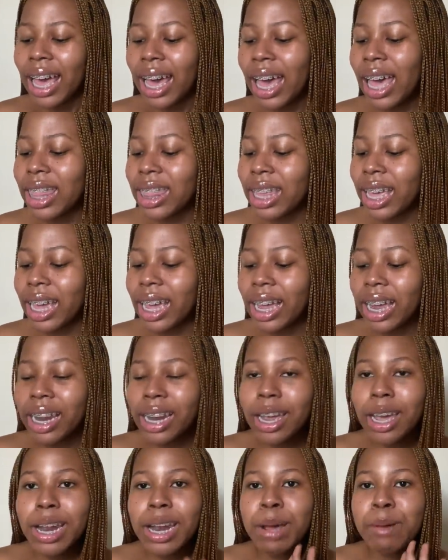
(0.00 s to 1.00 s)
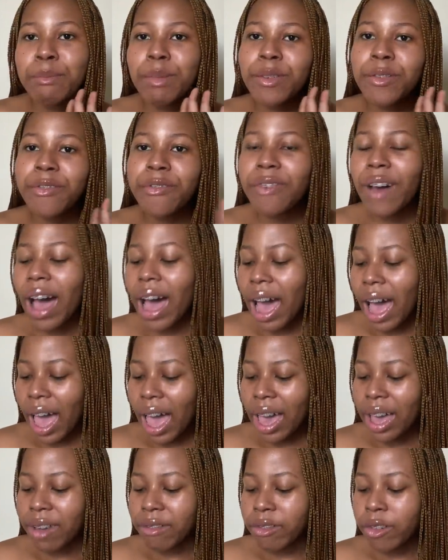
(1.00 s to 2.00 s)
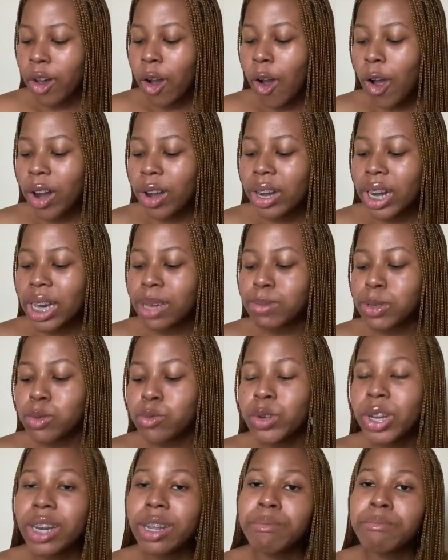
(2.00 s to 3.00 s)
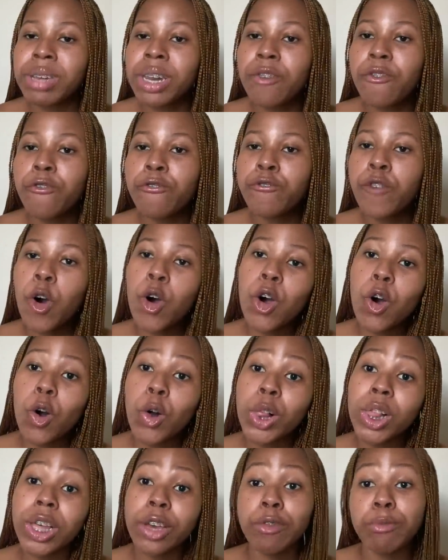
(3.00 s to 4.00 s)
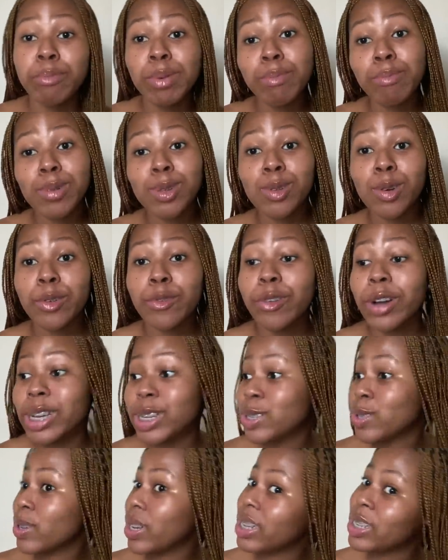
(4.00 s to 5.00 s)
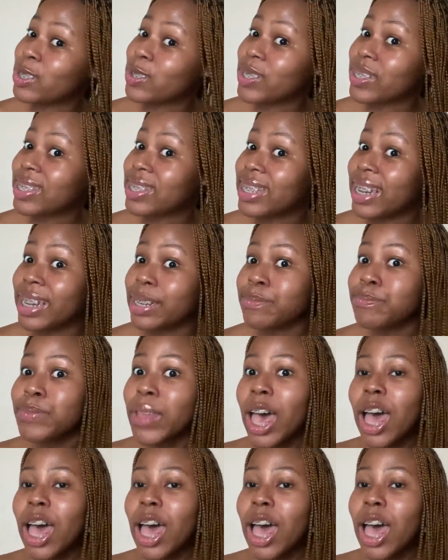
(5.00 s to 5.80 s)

And then number 5, collabs really mean fuck all if people don't find you interesting.